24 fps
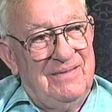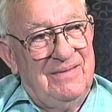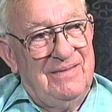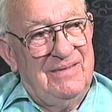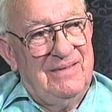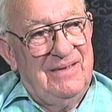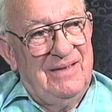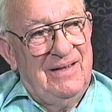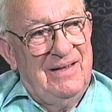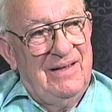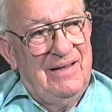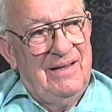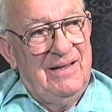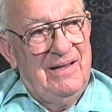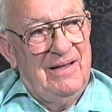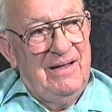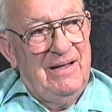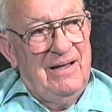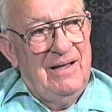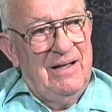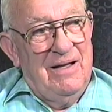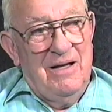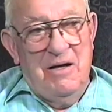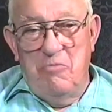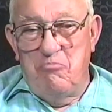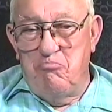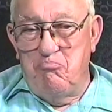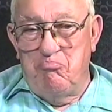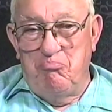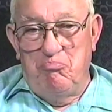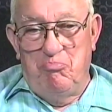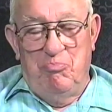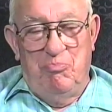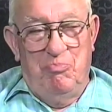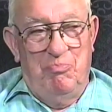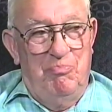for you? I,
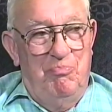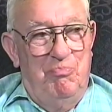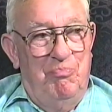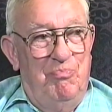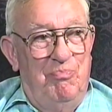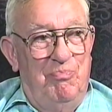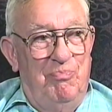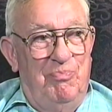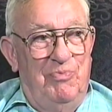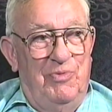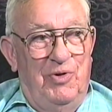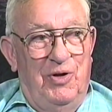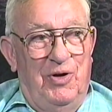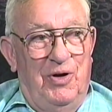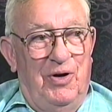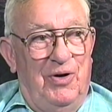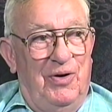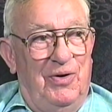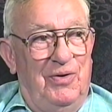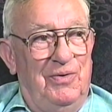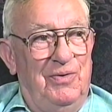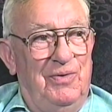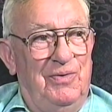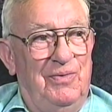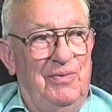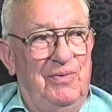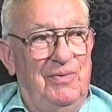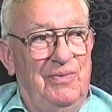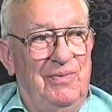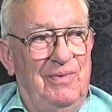no. Uh, too young.